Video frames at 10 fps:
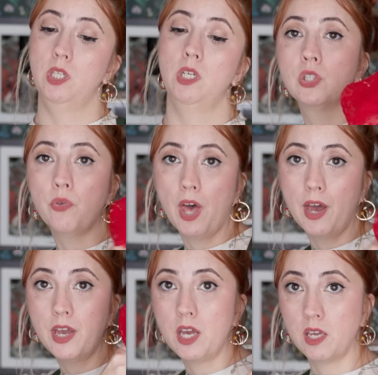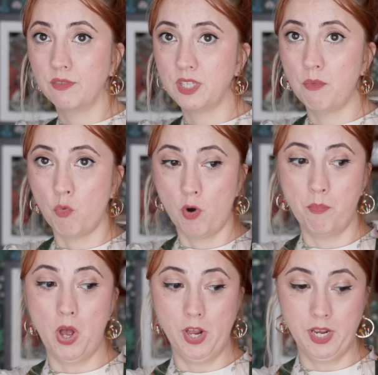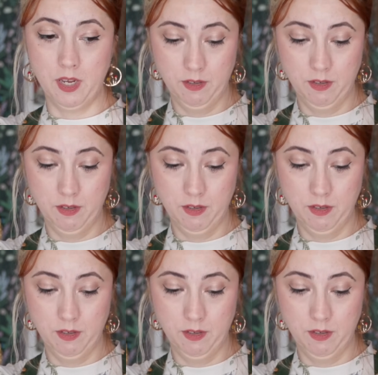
so that it gives it more body.